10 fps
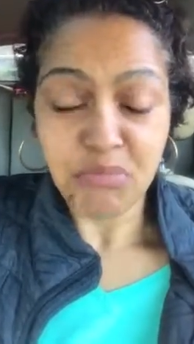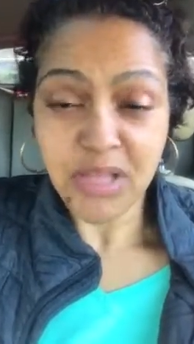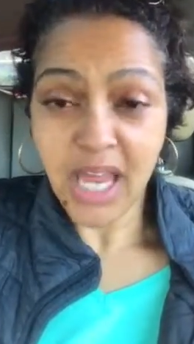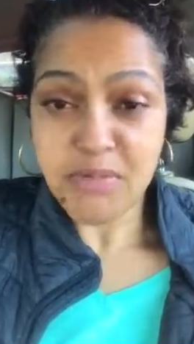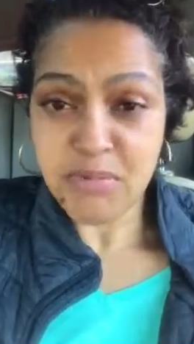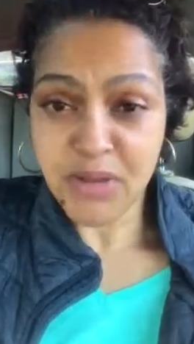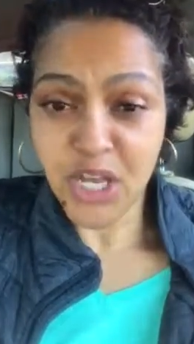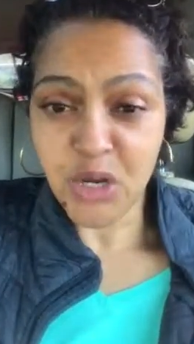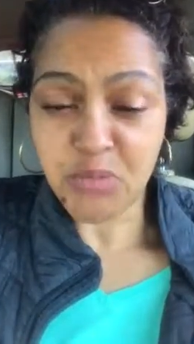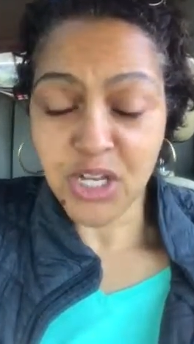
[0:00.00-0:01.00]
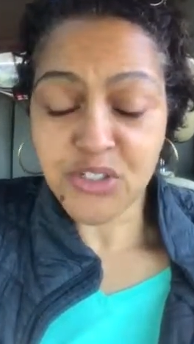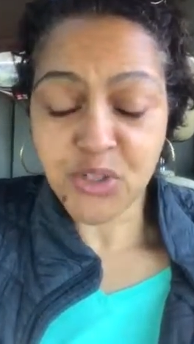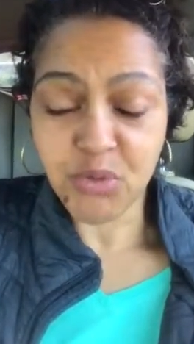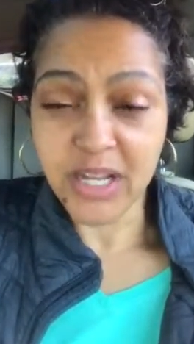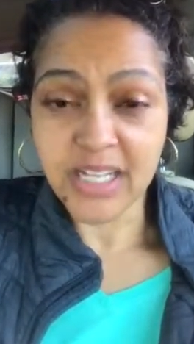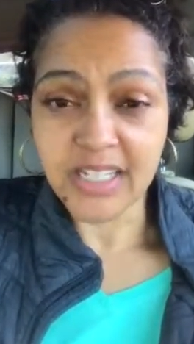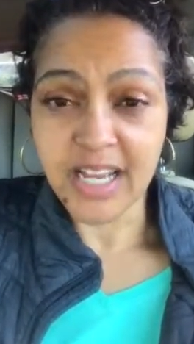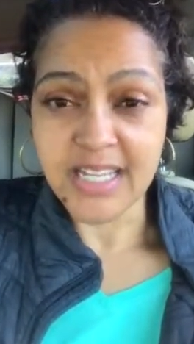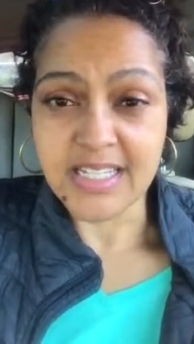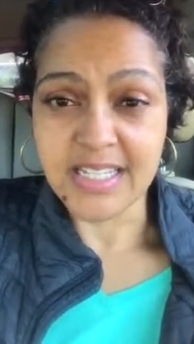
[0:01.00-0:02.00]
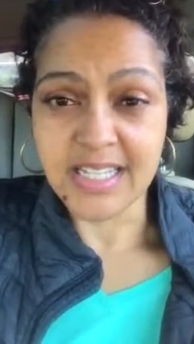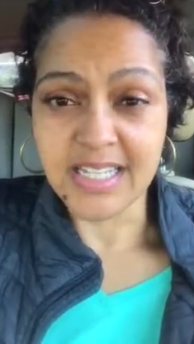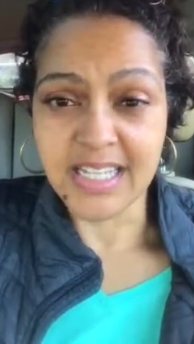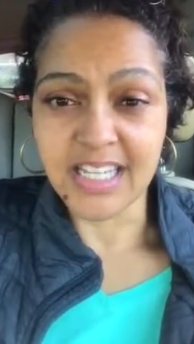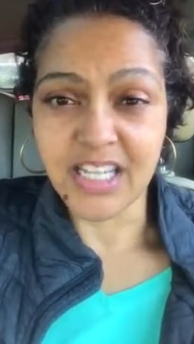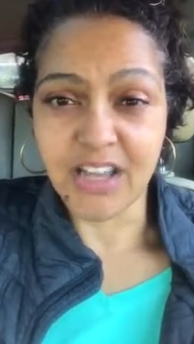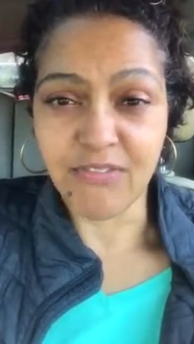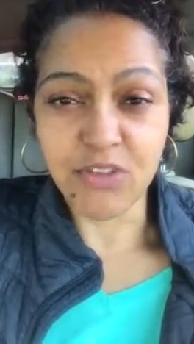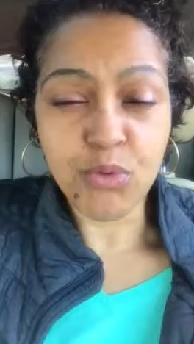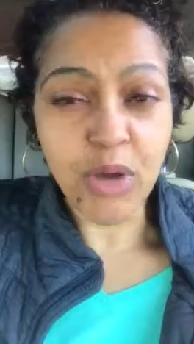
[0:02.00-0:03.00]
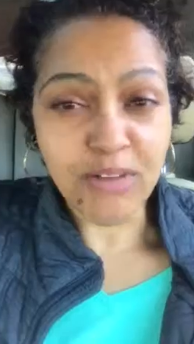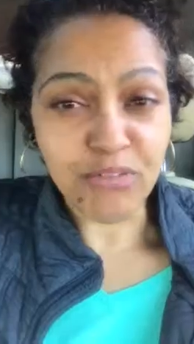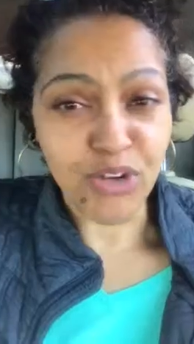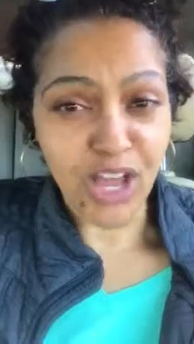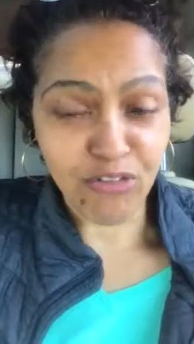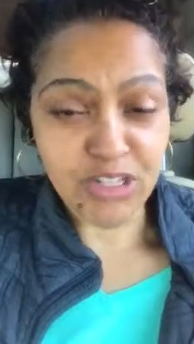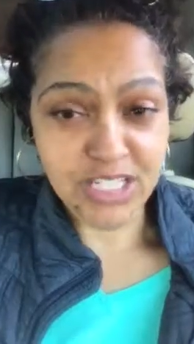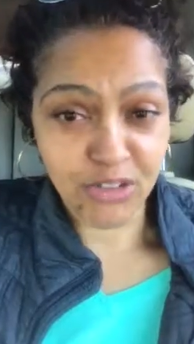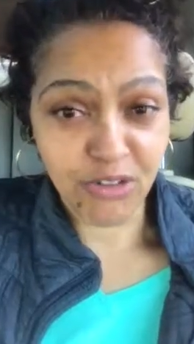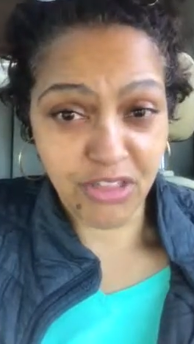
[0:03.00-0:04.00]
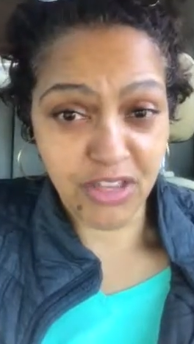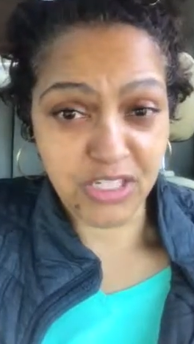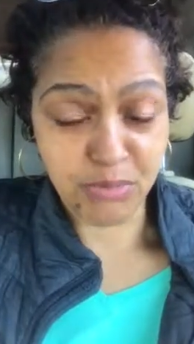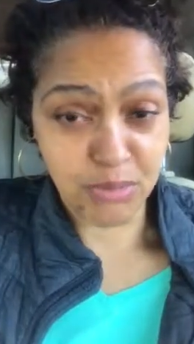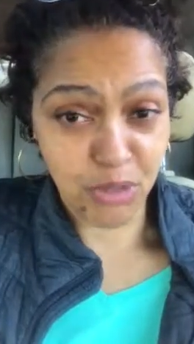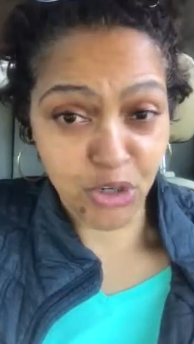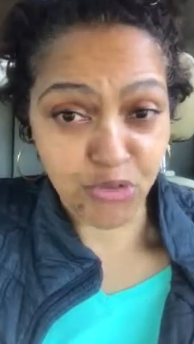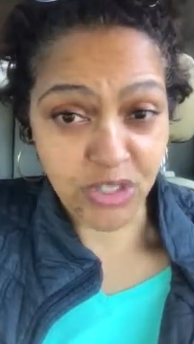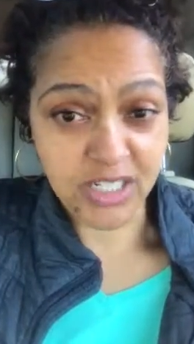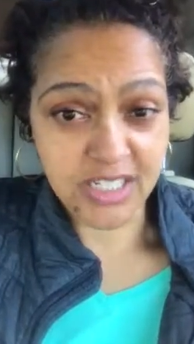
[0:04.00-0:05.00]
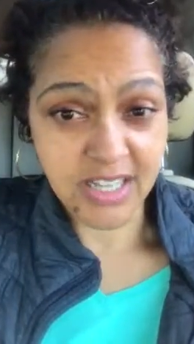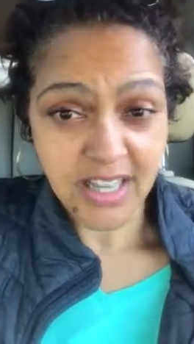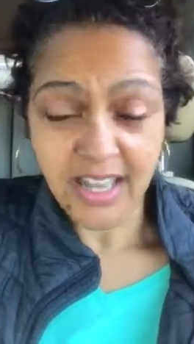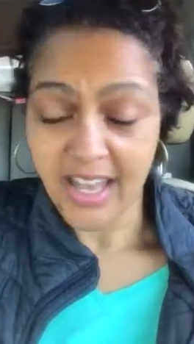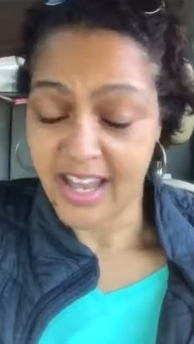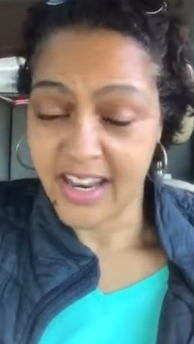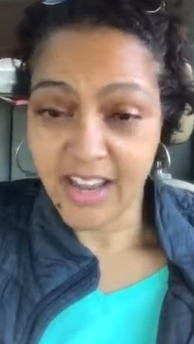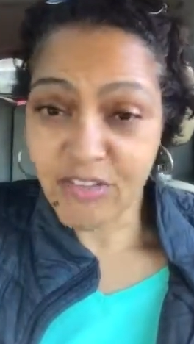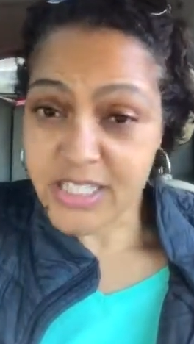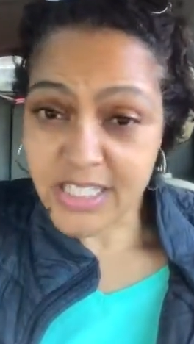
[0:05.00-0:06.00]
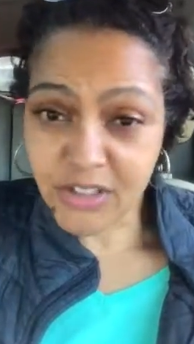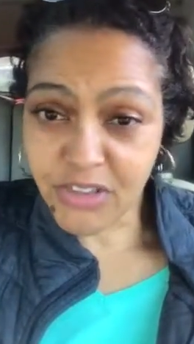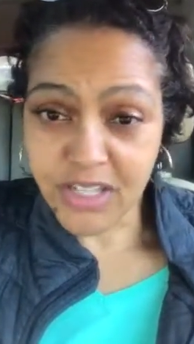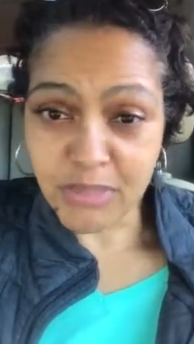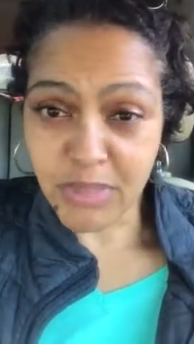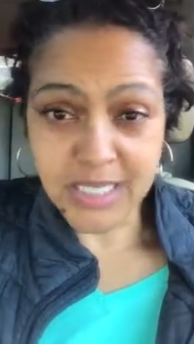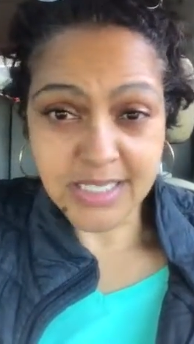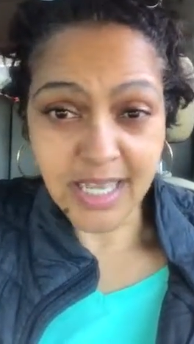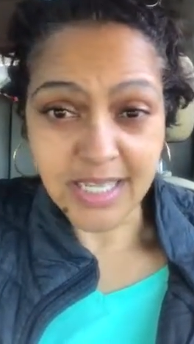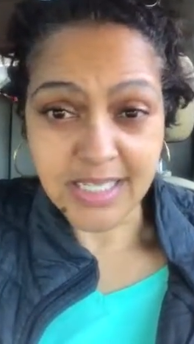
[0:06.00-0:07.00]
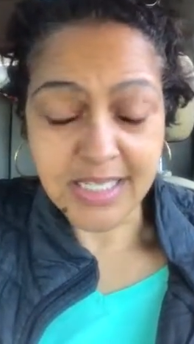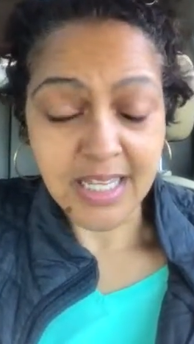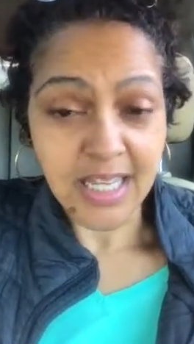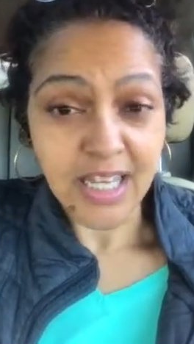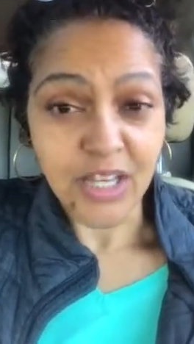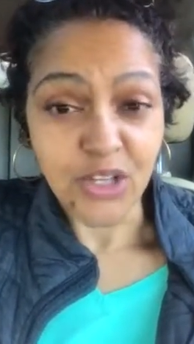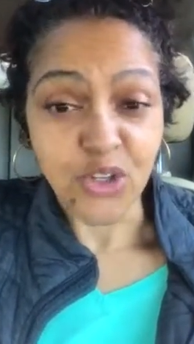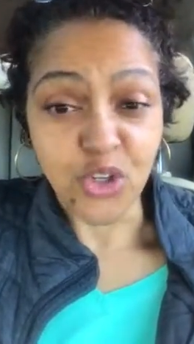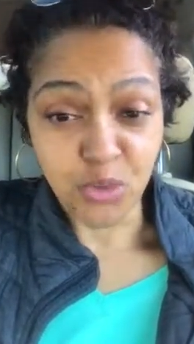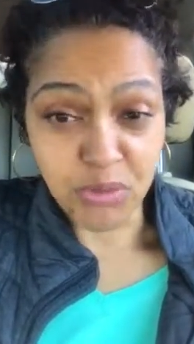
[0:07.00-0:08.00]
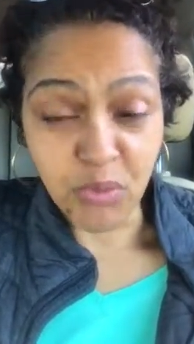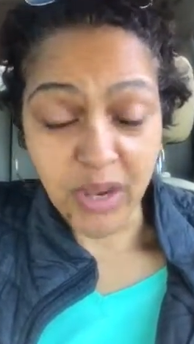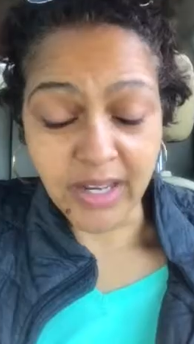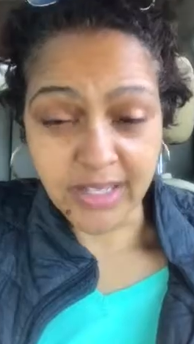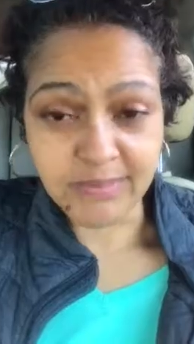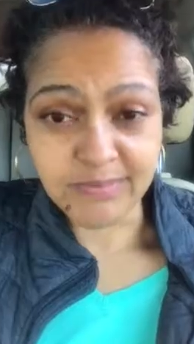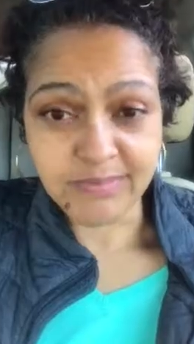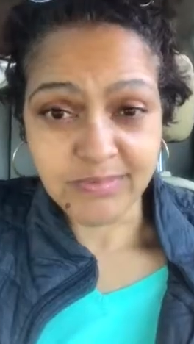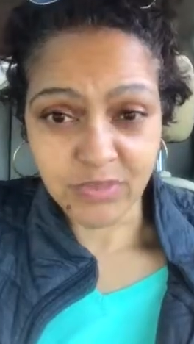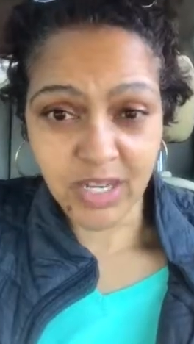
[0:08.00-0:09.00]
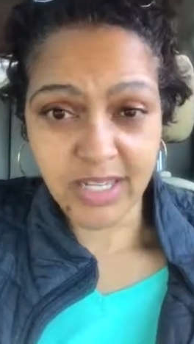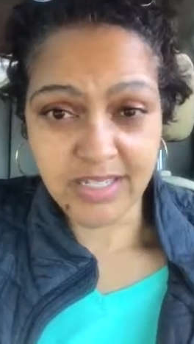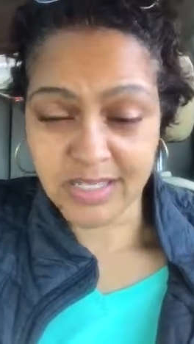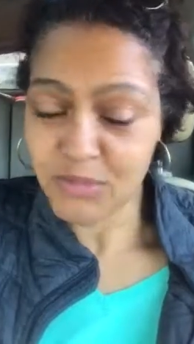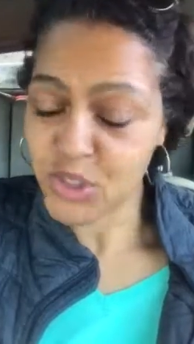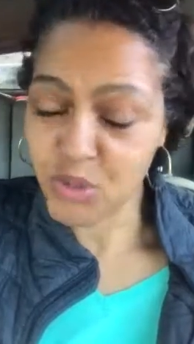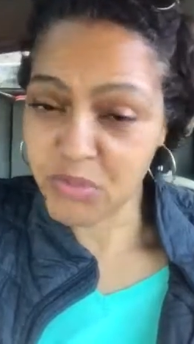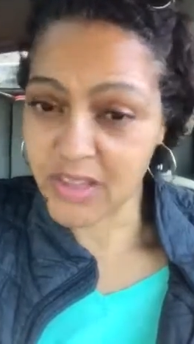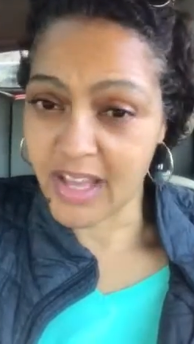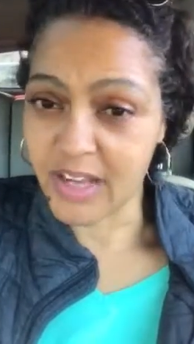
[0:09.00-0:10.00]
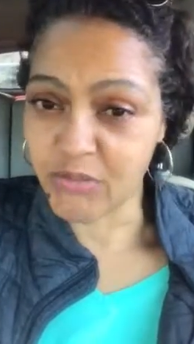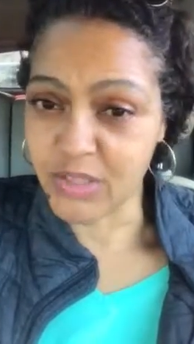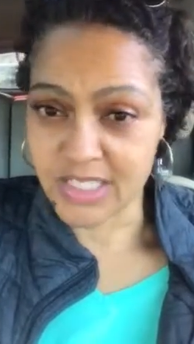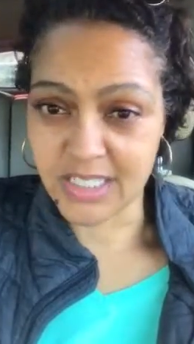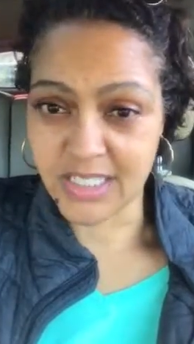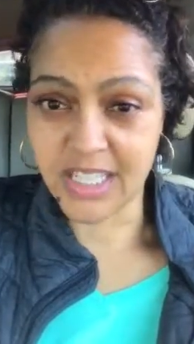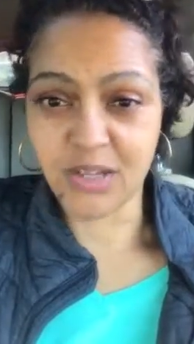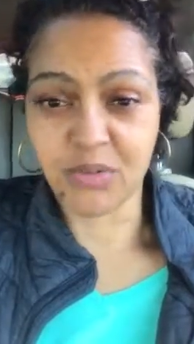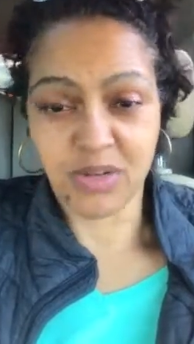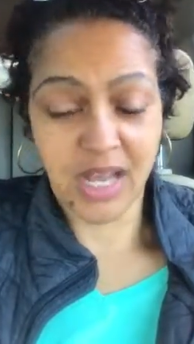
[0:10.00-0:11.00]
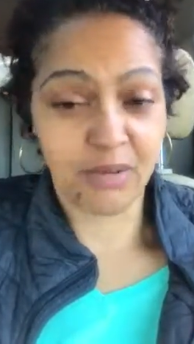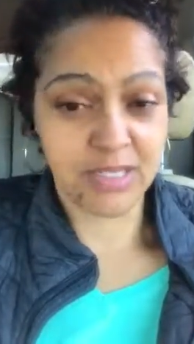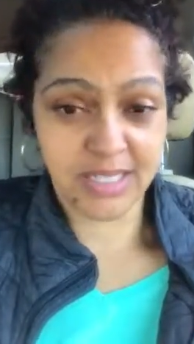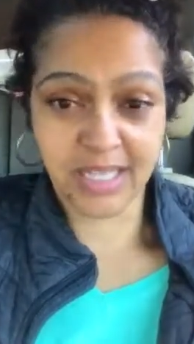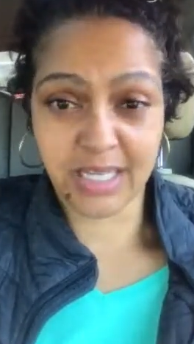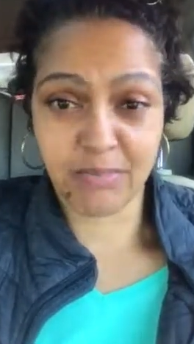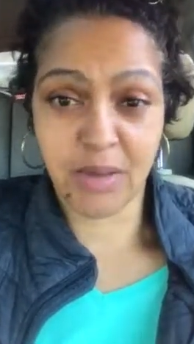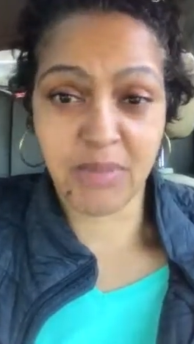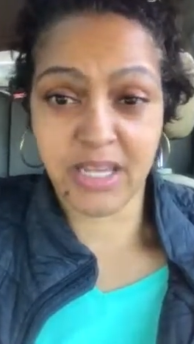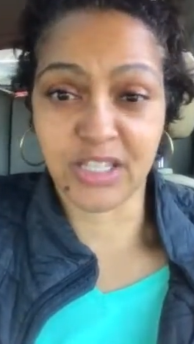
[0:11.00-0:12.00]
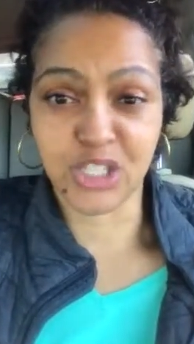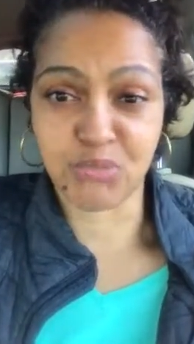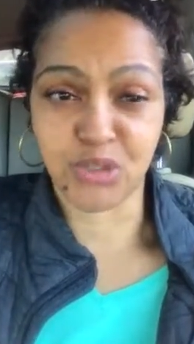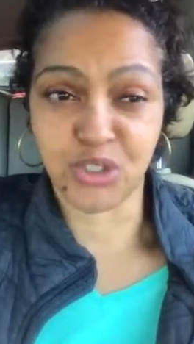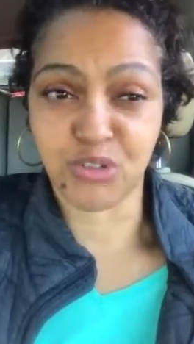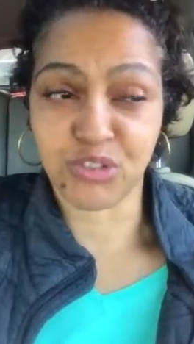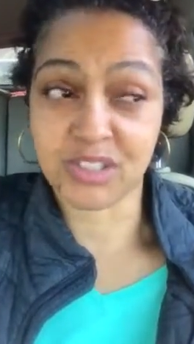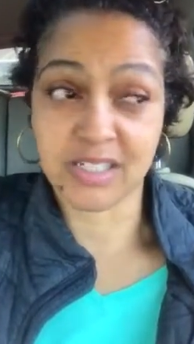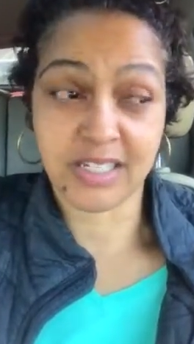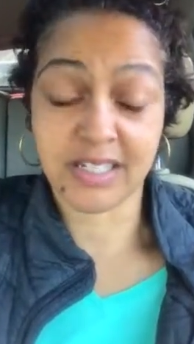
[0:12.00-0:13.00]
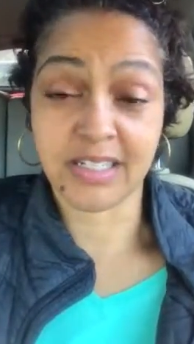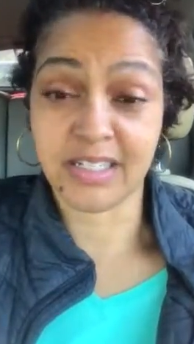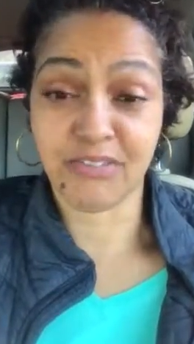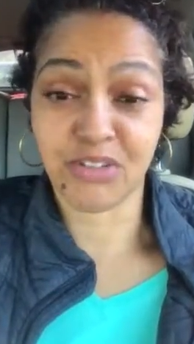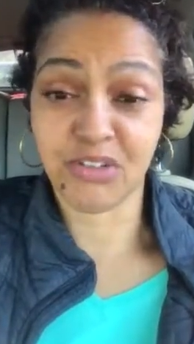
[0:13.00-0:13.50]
plan and prepare, but also recognize that if you wait for every single thing to be perfect and every single thing to make sense, you'll be waiting, right? Someone told me that recently when I was thinking about making this move. She's like, Kelly, if